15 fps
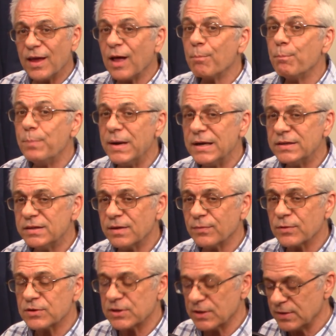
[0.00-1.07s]
A big
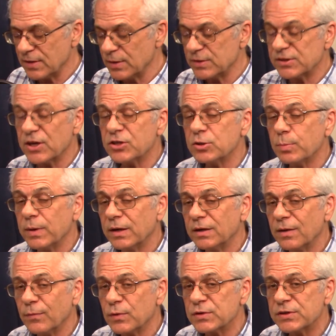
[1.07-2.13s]
difference, and it's such a big
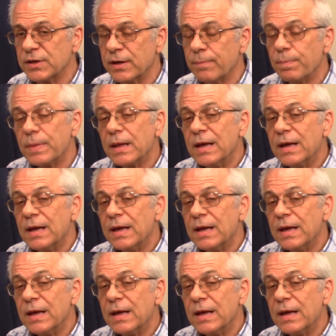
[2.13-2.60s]
difference that